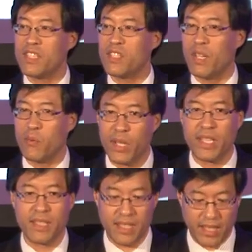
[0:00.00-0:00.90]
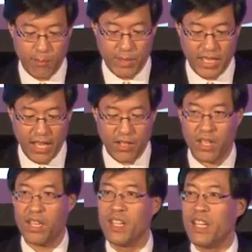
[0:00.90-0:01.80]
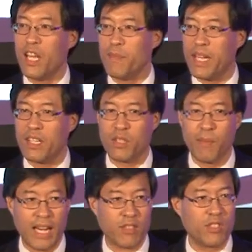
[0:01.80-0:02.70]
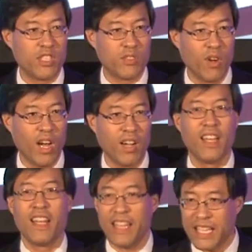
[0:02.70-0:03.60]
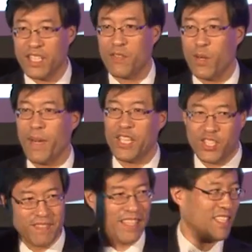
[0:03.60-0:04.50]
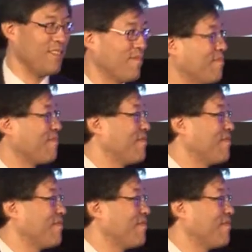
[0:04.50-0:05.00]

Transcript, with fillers: so that we can come together and make our democracy strong. Thank you so very much. Thank you.